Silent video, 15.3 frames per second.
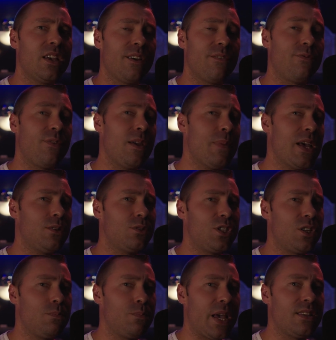a female
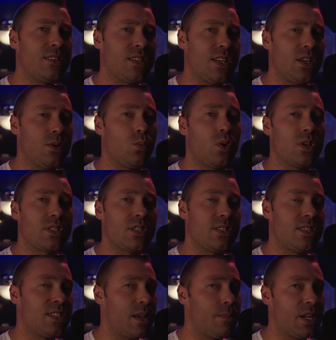chimpanzee was
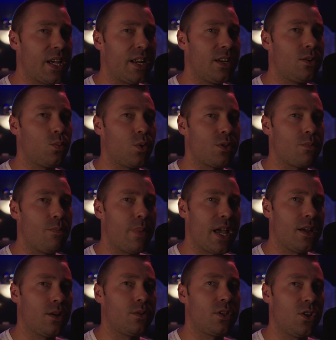inseminated with
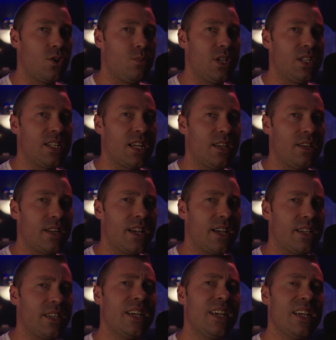male human
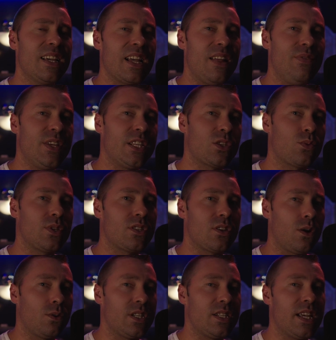DNA, and this
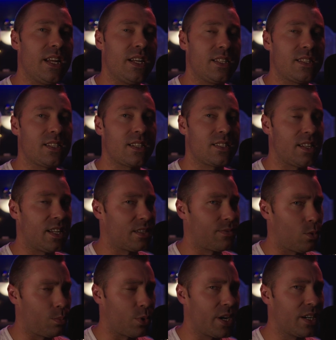resulted in a
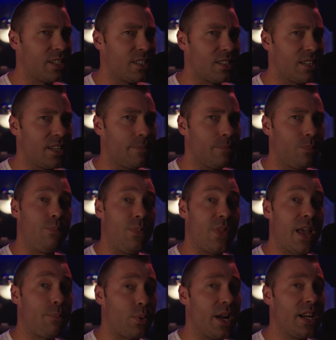successful pregnancy.
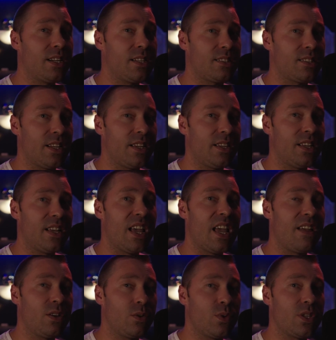That pregnancy
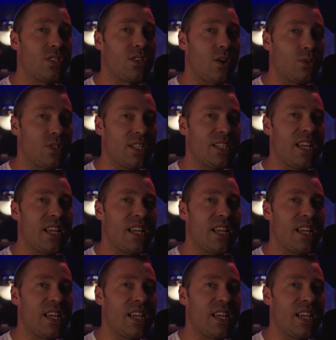even resulted